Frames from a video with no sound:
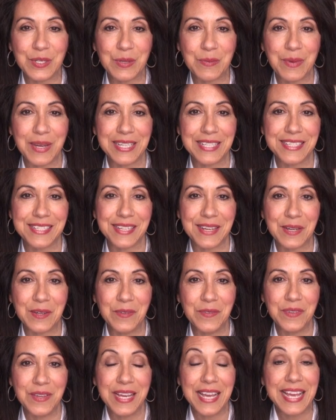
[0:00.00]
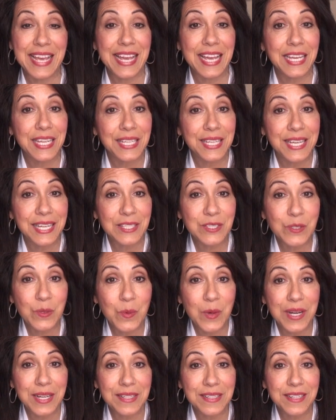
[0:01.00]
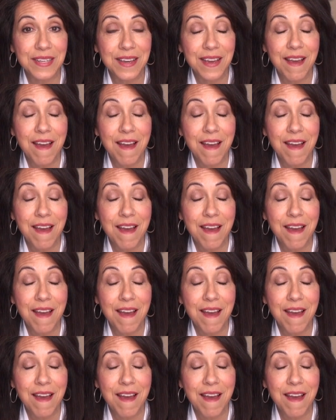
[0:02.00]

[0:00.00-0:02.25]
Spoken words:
to myself. And guess what?